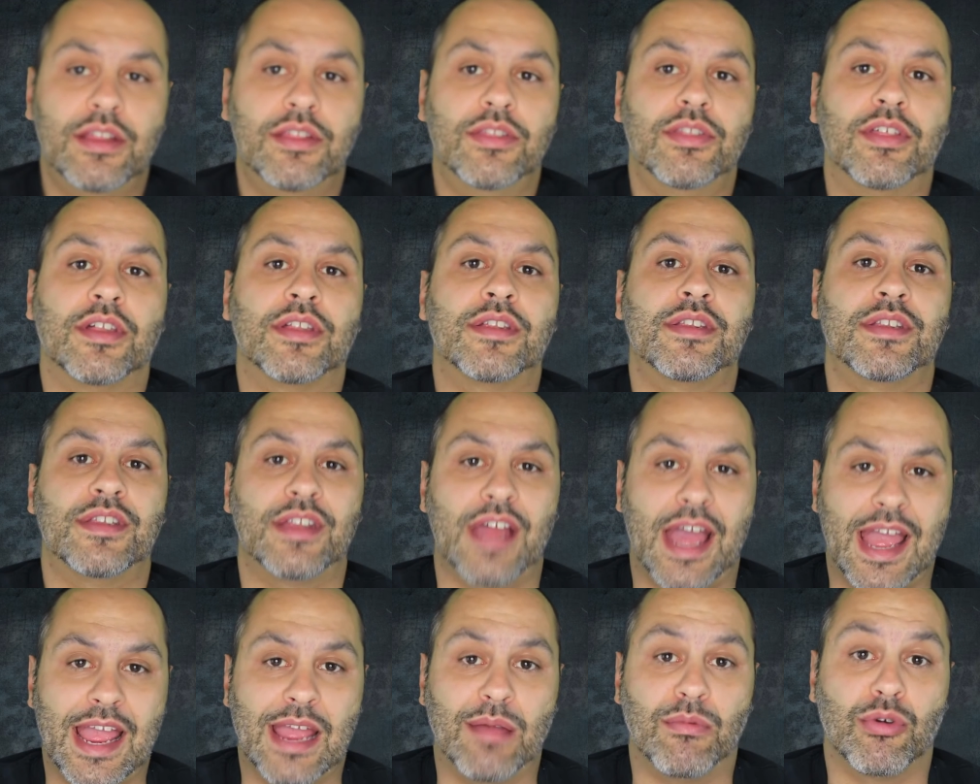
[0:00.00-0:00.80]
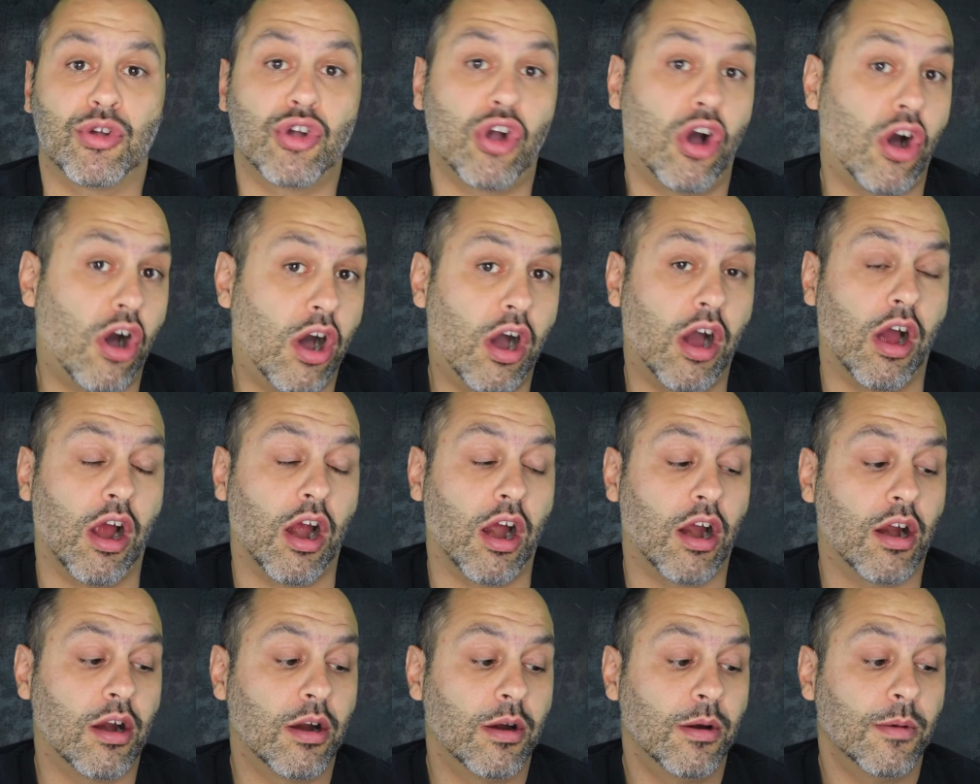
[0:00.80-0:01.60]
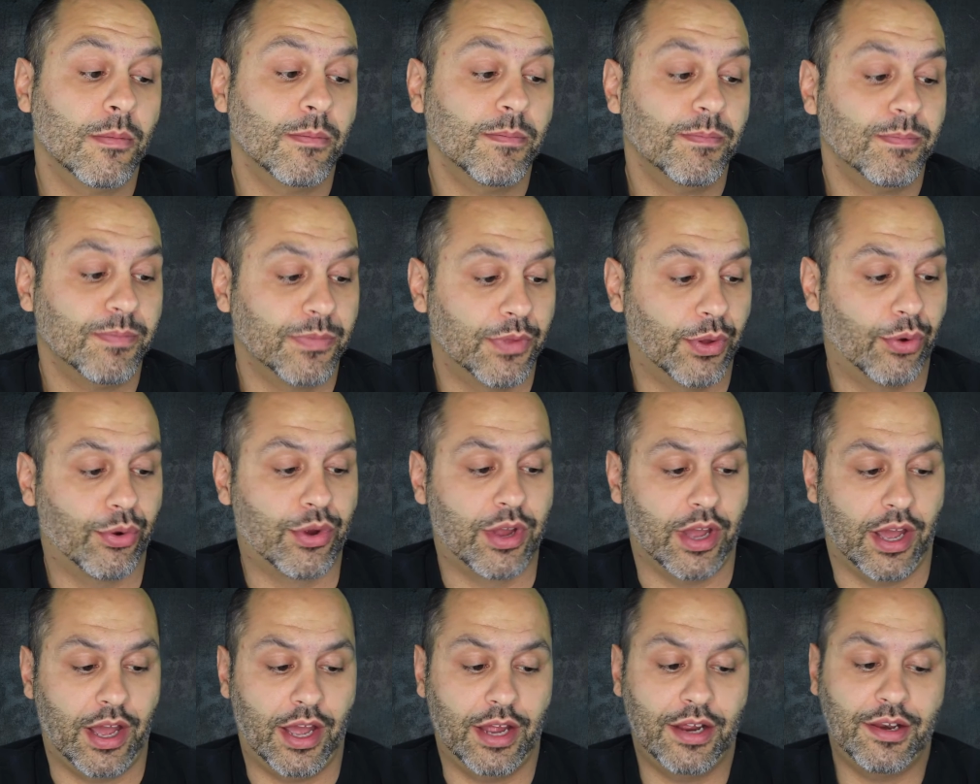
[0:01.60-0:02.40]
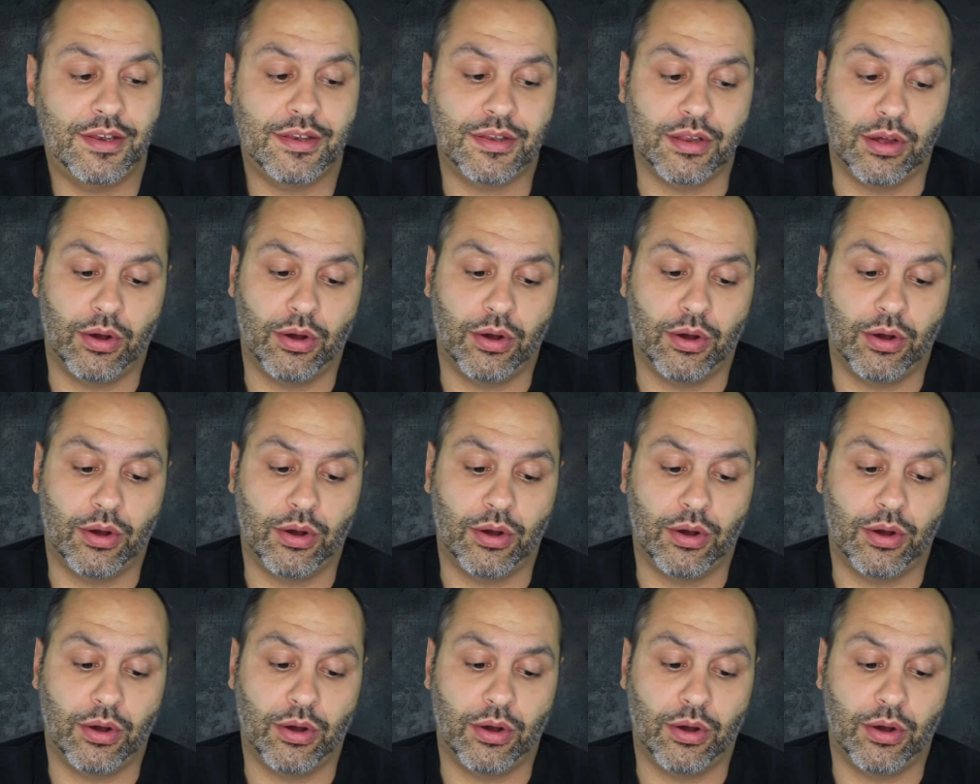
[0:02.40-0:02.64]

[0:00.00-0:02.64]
the same car, okay?